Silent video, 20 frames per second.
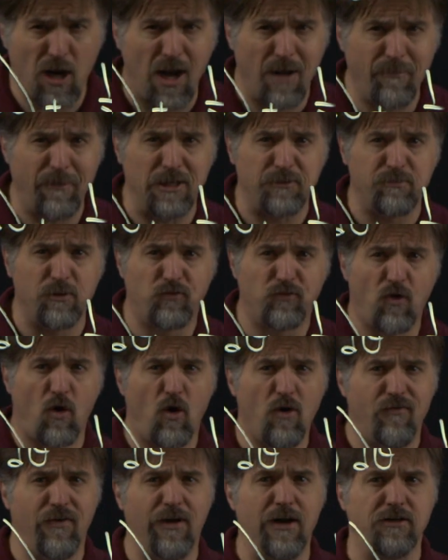comments before
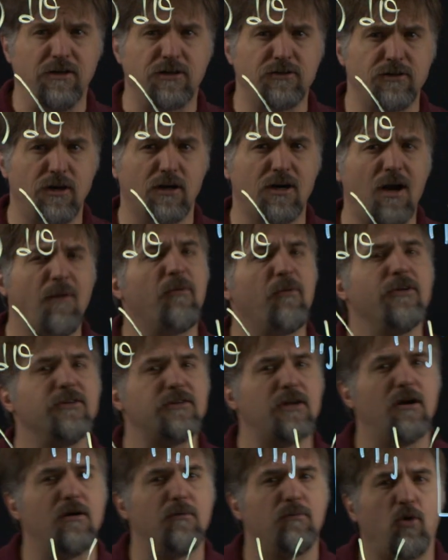we finish because there are a couple
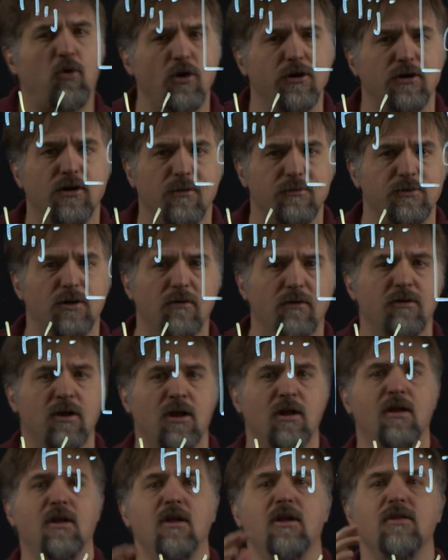things that are important to observe.
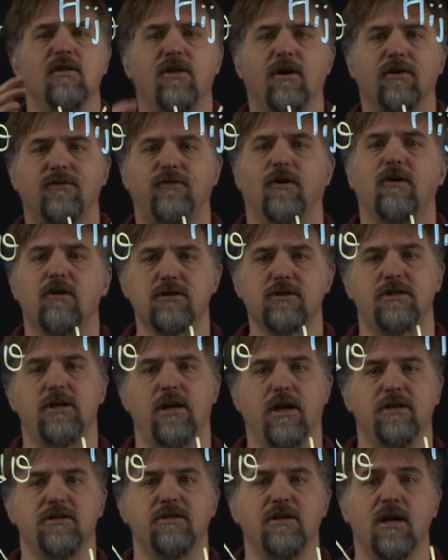The first
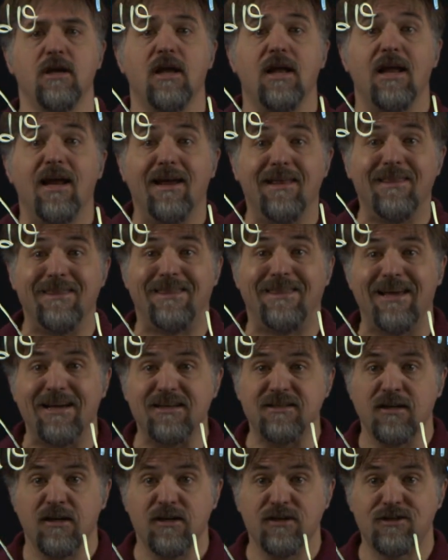is, in
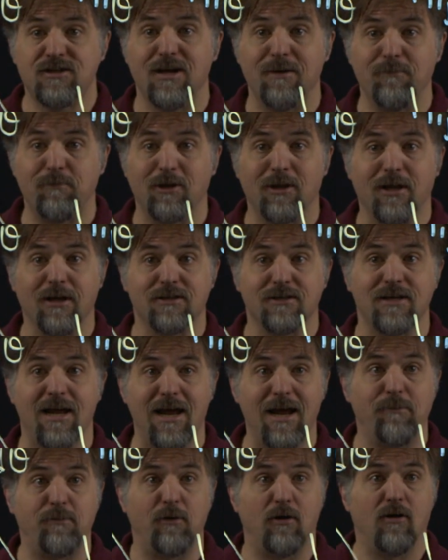this simple
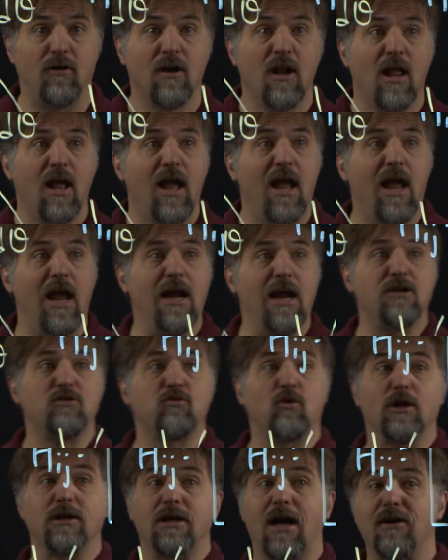example, H
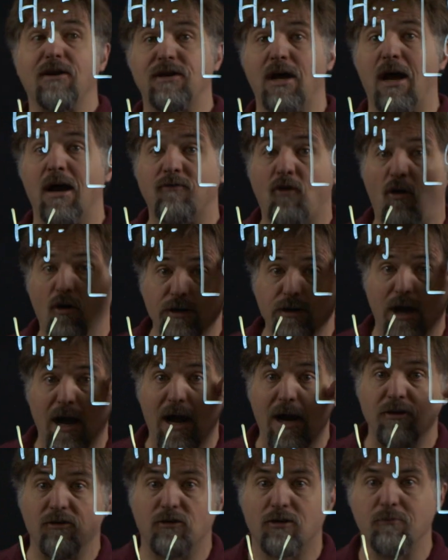worked out to have only
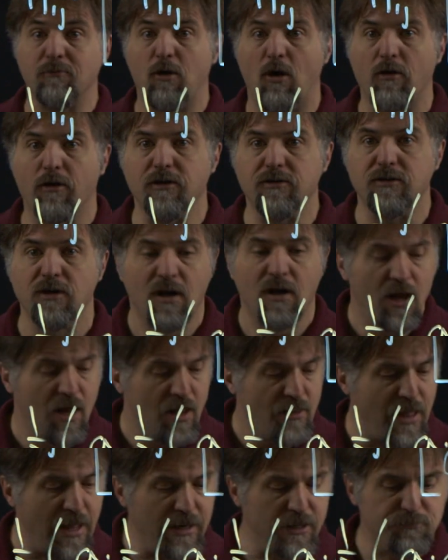diagonal components.
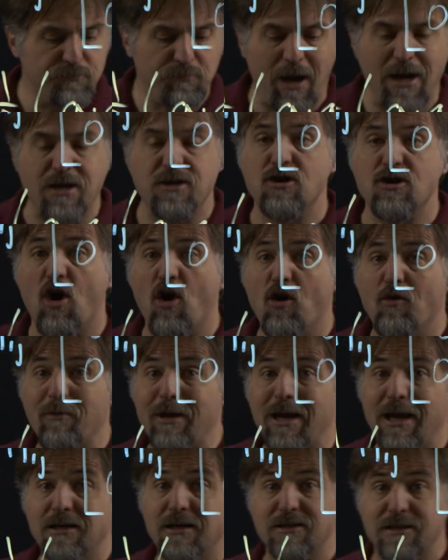That is by no
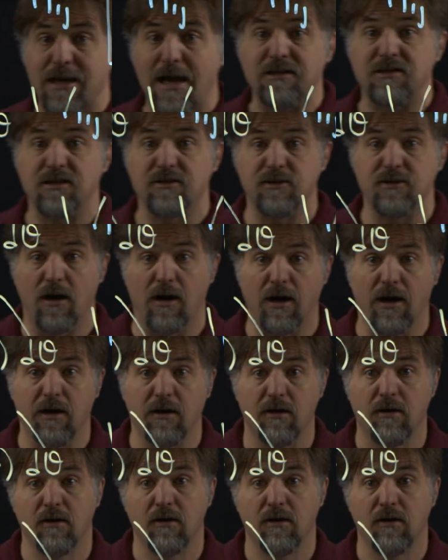means necessary.